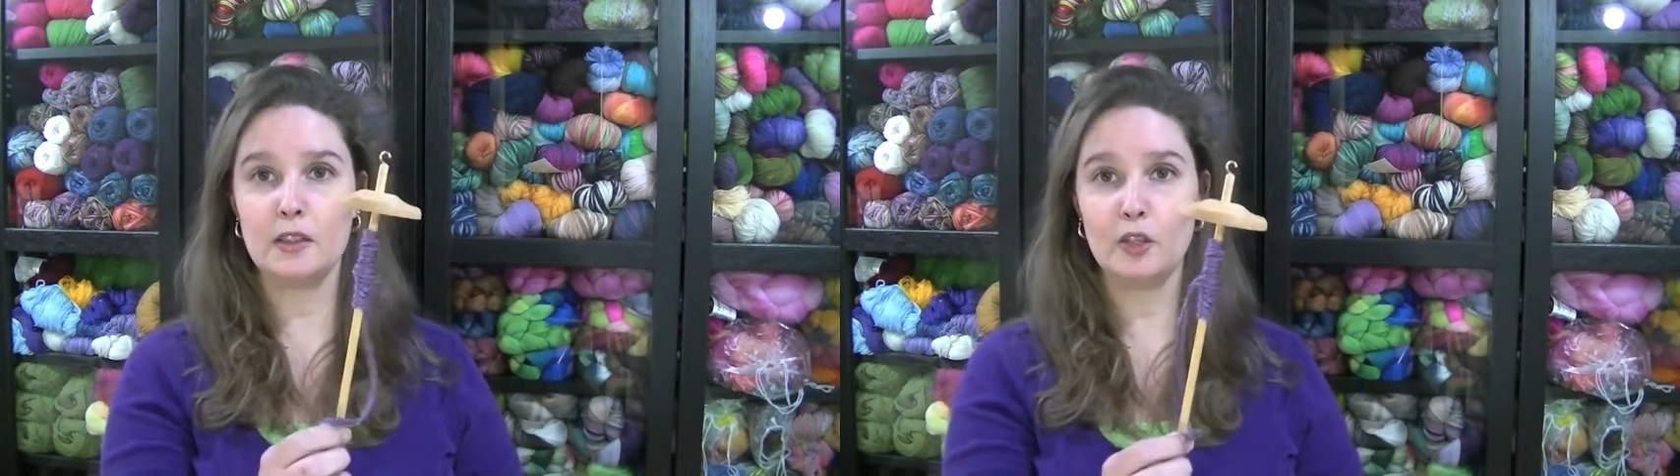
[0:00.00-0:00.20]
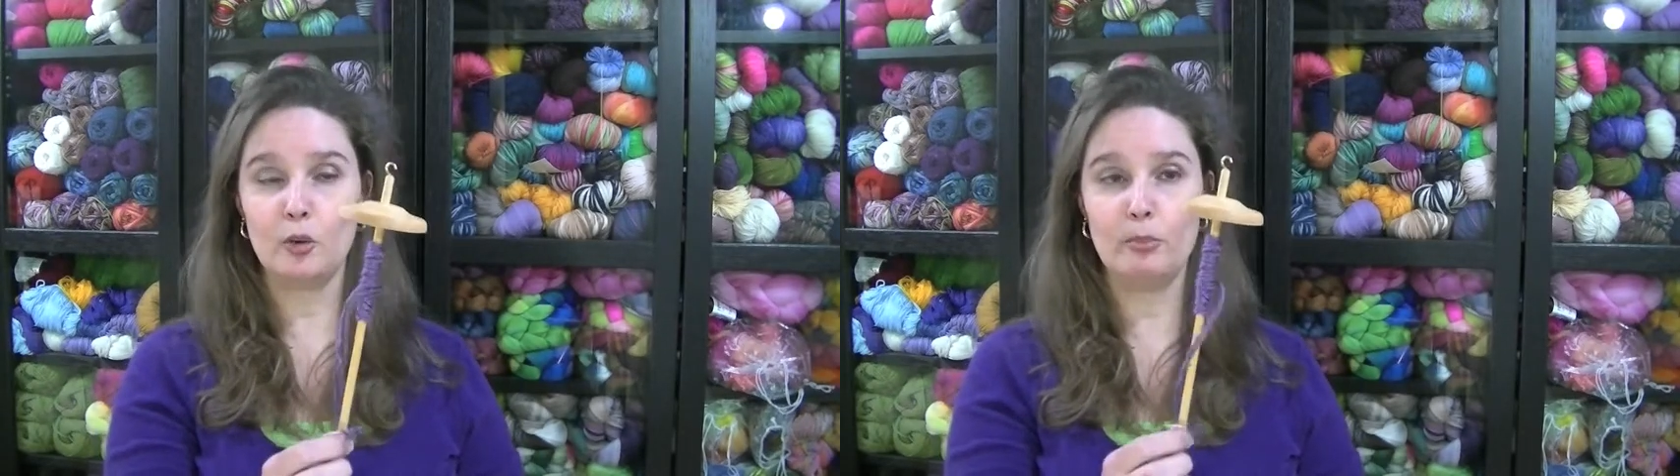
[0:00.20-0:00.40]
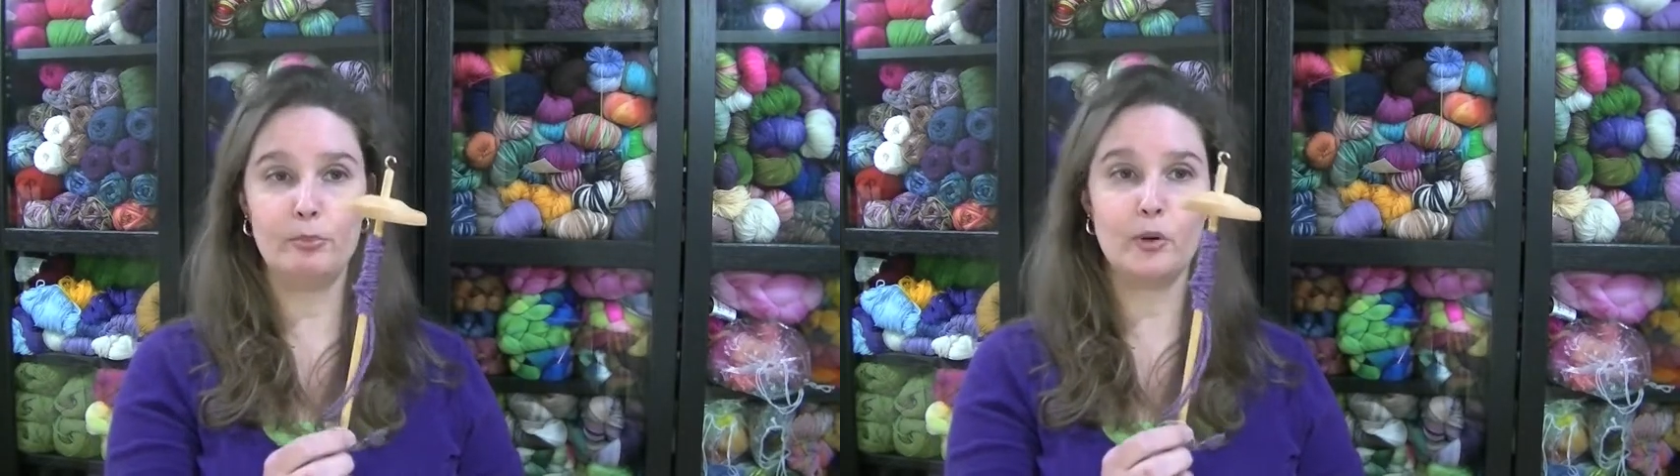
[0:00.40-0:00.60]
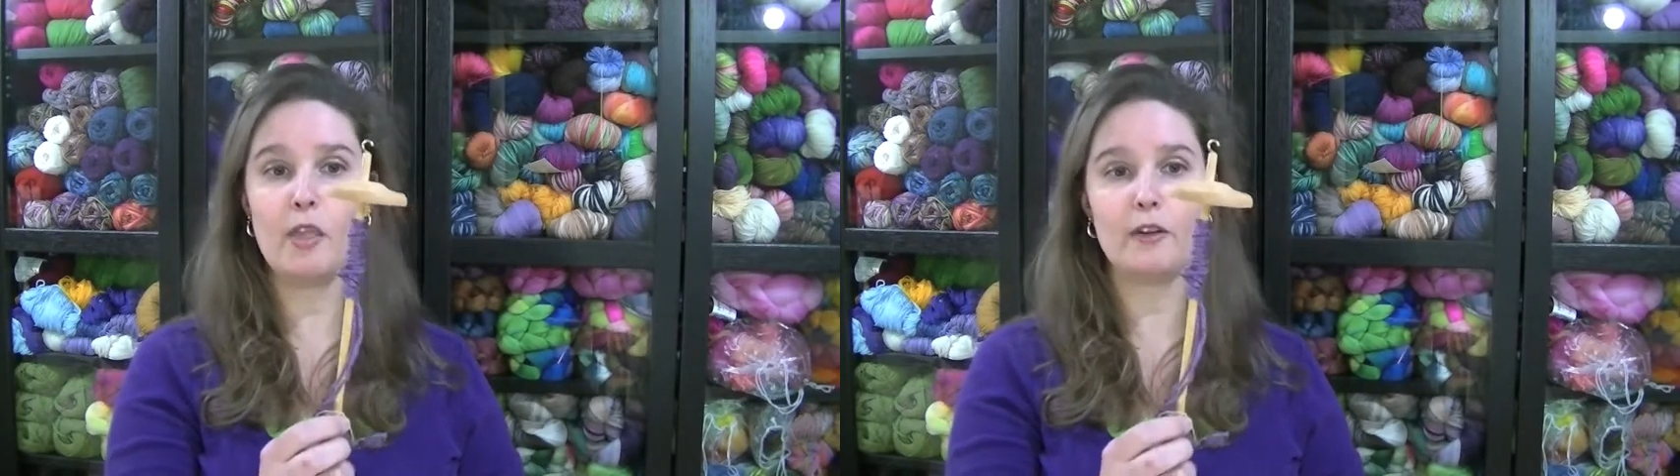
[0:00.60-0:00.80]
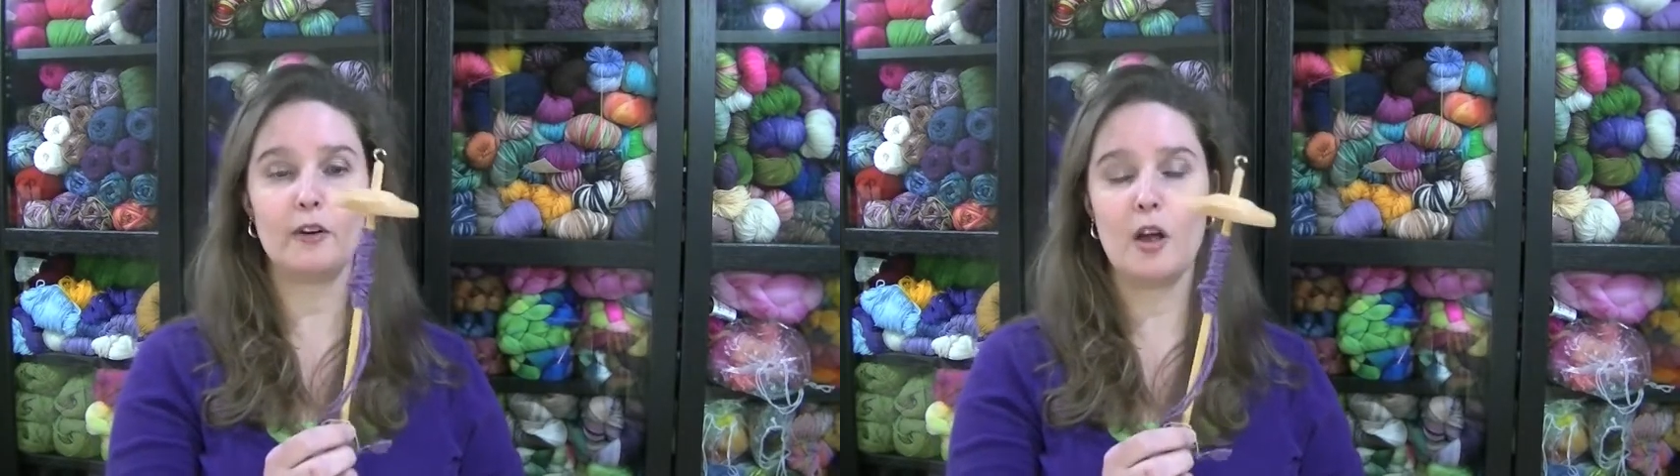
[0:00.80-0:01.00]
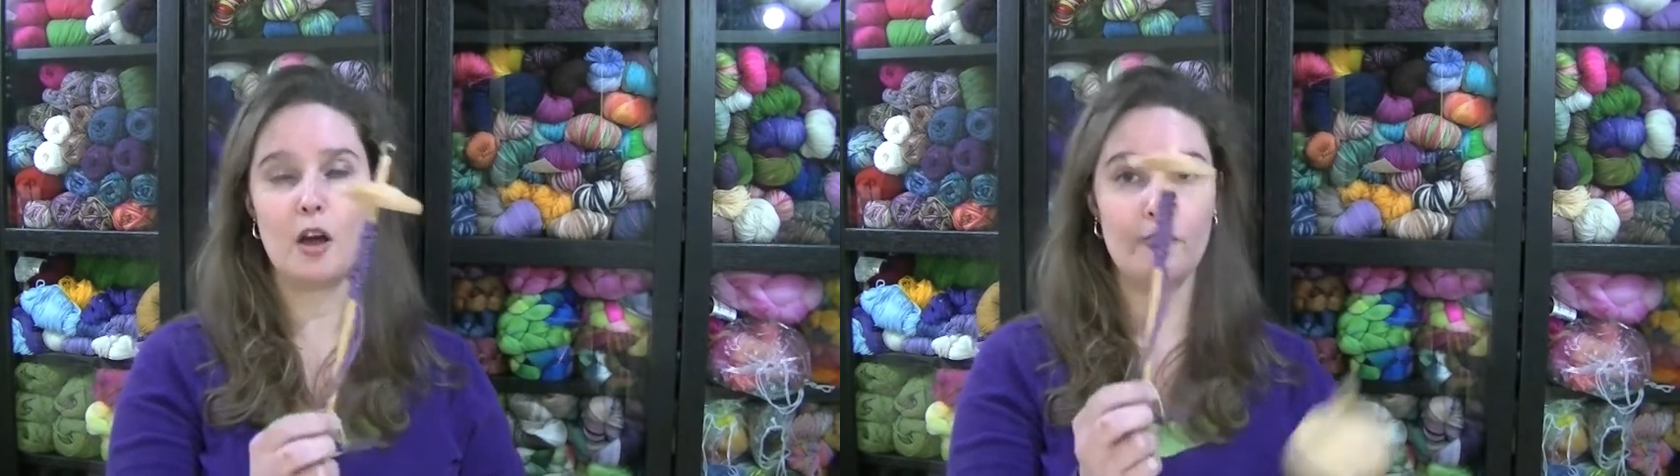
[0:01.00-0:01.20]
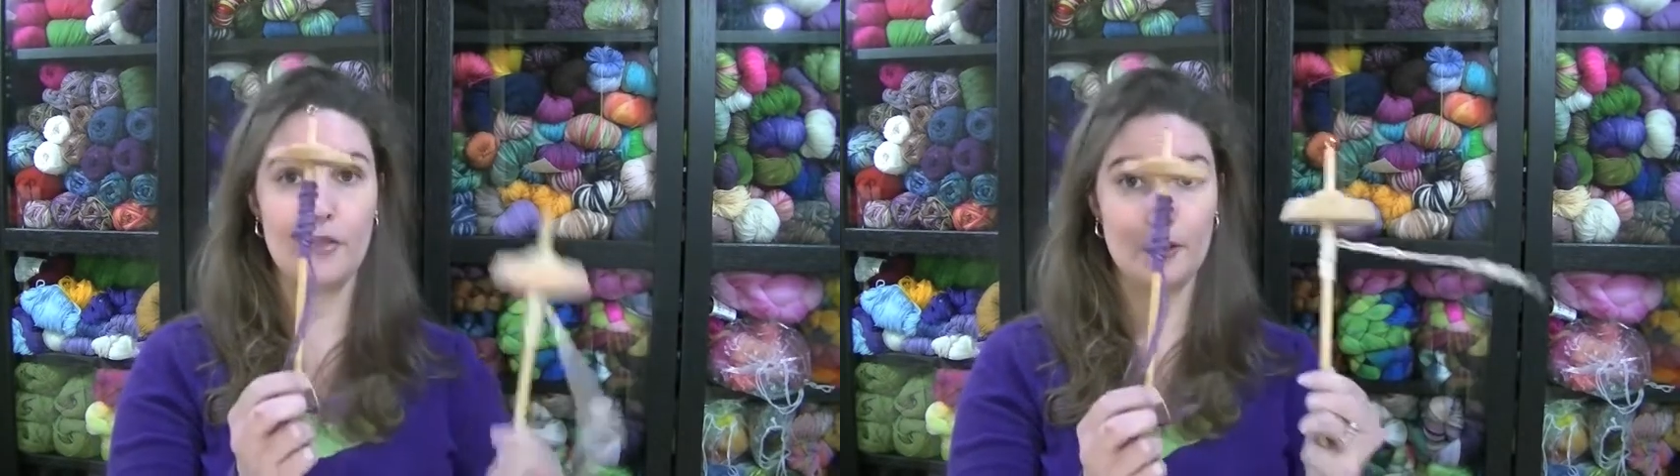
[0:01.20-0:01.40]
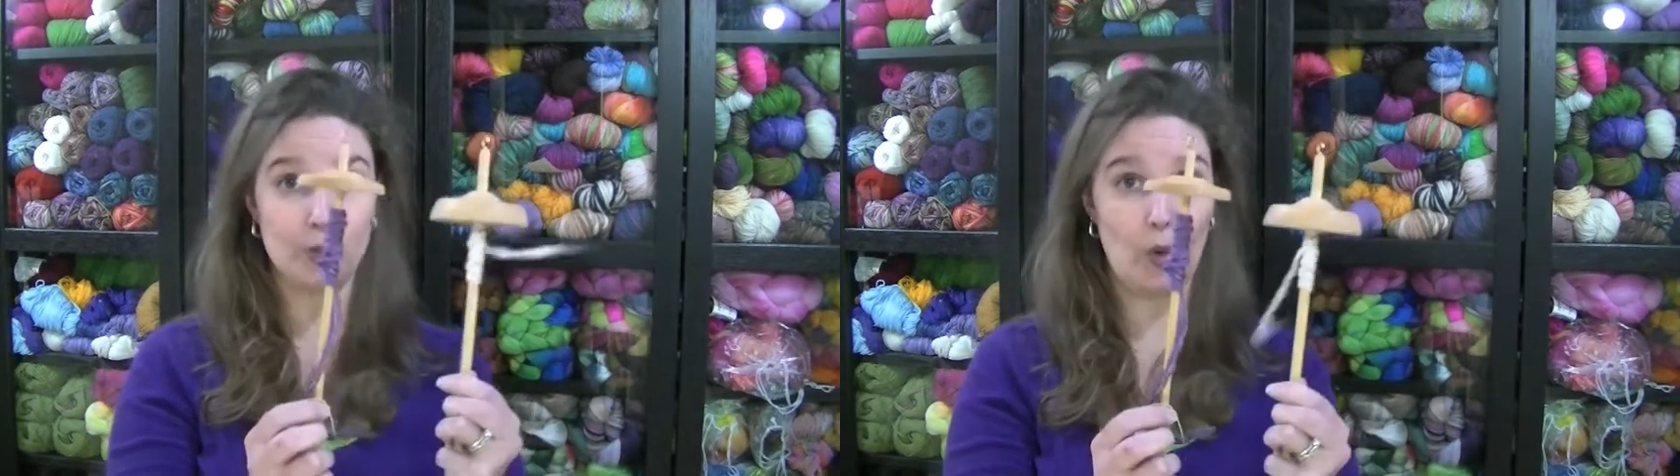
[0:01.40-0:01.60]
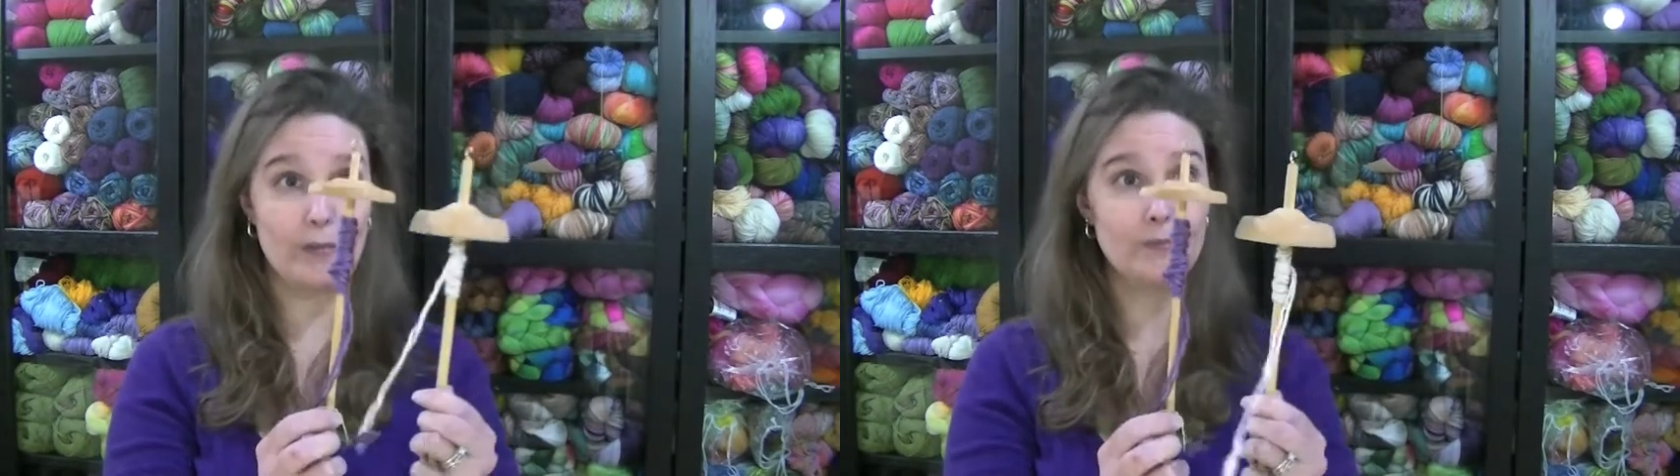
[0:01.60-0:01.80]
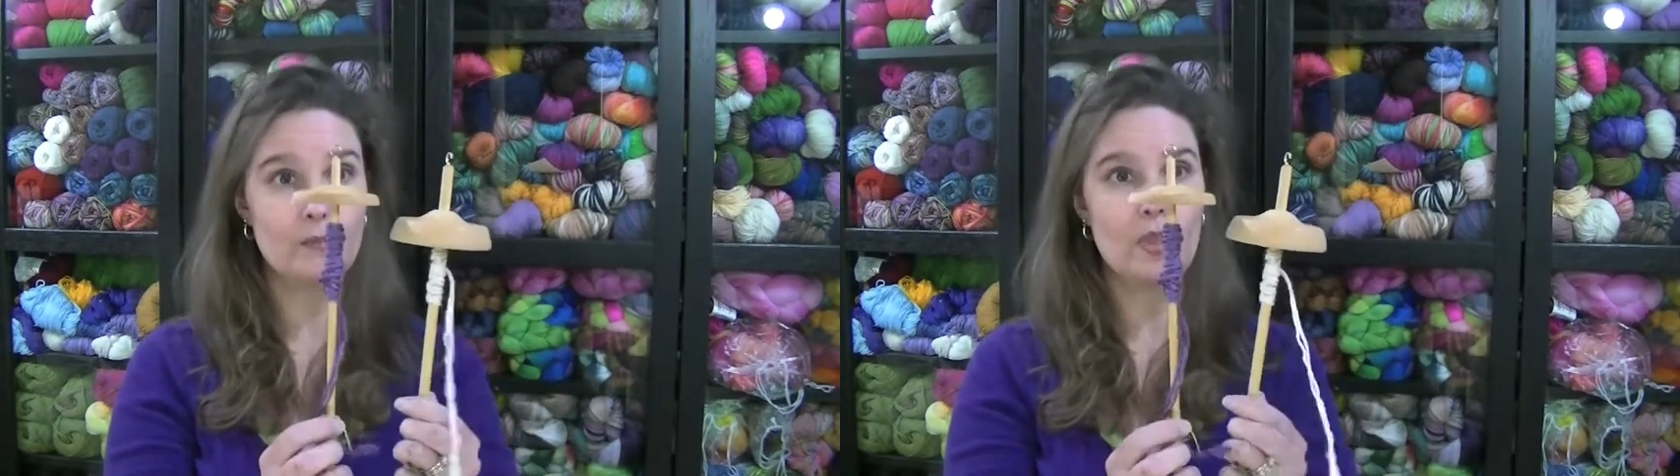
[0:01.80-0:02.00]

little brother of this one,